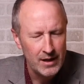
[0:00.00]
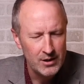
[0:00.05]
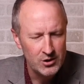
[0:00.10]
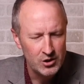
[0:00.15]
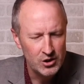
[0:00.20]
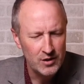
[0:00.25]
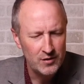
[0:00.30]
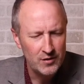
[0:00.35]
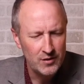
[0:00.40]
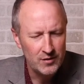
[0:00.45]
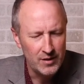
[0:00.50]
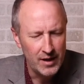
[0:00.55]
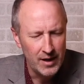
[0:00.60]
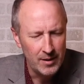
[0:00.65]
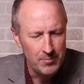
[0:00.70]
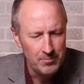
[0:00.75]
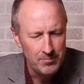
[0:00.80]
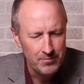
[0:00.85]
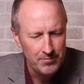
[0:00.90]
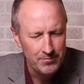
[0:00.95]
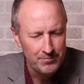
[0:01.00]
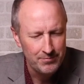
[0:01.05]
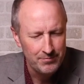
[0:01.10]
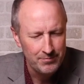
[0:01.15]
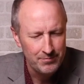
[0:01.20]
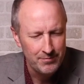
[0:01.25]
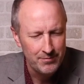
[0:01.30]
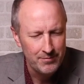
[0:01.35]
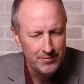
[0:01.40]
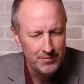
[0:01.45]
In Jesus' name,
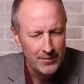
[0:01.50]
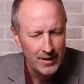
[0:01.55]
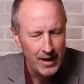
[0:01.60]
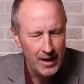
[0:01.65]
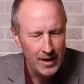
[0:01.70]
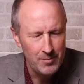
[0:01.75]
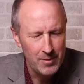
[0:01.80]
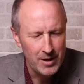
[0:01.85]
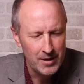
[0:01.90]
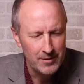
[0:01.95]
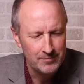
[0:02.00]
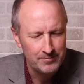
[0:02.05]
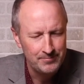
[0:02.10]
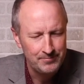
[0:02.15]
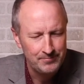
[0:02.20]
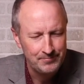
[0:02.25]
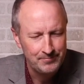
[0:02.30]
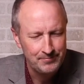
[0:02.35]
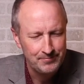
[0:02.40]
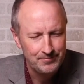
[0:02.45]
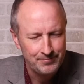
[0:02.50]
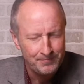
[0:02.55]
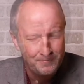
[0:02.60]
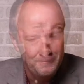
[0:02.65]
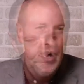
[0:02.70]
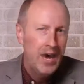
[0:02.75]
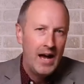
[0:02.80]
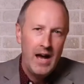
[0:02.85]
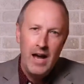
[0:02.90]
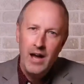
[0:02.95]
amen.
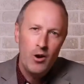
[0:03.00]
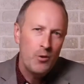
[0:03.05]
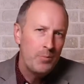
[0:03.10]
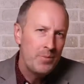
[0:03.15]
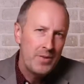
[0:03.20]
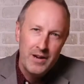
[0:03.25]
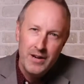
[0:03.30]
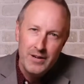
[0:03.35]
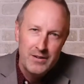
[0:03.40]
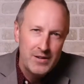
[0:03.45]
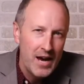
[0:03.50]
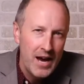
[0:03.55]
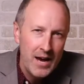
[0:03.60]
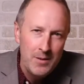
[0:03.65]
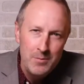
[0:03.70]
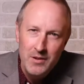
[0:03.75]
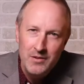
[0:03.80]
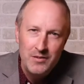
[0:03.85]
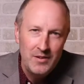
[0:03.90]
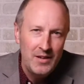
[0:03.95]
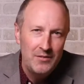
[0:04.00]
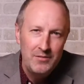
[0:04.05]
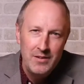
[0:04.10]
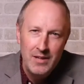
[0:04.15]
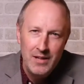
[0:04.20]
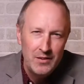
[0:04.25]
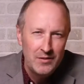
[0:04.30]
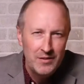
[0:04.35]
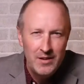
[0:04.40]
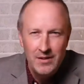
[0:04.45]
I hope that our time this
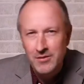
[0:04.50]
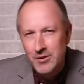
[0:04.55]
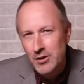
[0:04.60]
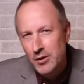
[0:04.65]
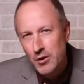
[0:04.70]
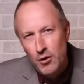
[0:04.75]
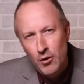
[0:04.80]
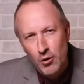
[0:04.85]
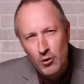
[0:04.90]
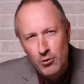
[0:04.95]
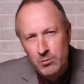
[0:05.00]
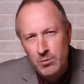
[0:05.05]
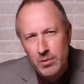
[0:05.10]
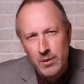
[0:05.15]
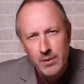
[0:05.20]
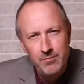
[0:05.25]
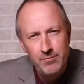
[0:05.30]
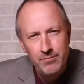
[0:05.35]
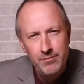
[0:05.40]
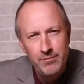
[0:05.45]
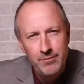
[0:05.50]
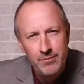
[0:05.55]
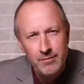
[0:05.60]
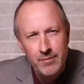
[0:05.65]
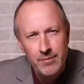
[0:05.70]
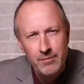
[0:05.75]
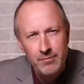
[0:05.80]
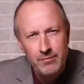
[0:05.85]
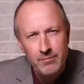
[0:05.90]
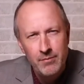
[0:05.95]
evening has given you hope.
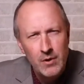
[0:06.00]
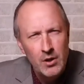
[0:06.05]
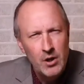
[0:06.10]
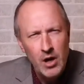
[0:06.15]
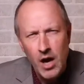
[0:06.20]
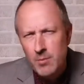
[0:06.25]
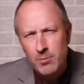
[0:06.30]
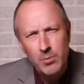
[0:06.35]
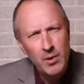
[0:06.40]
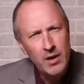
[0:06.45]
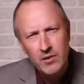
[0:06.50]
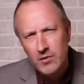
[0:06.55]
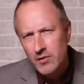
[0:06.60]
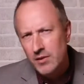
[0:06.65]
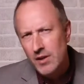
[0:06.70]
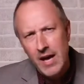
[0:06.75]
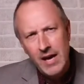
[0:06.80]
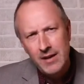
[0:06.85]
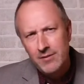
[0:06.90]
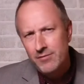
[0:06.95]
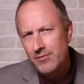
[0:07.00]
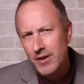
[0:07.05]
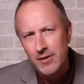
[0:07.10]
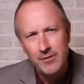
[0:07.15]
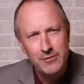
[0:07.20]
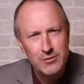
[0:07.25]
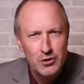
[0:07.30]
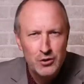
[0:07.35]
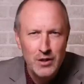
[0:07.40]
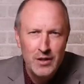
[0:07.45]
God brings life
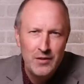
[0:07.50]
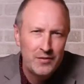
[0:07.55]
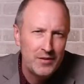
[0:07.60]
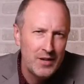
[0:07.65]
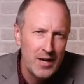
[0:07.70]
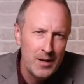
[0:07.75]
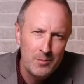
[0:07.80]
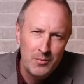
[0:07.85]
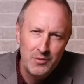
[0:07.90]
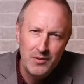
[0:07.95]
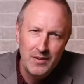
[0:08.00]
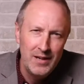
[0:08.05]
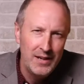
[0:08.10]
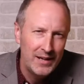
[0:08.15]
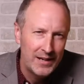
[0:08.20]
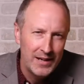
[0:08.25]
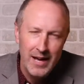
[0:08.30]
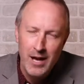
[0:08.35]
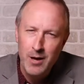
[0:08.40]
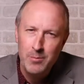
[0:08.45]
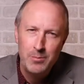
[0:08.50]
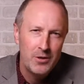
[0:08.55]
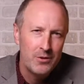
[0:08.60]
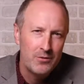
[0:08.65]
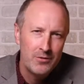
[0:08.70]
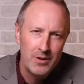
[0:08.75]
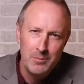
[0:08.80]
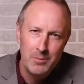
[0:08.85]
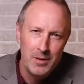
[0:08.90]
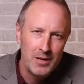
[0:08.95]
out of tree stumps and he can help
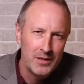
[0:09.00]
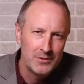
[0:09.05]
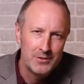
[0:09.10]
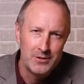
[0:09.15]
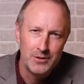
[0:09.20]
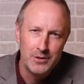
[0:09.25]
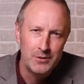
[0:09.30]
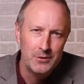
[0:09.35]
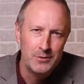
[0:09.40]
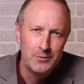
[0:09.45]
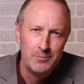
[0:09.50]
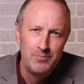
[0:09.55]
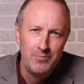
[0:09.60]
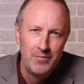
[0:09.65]
you rebuild too.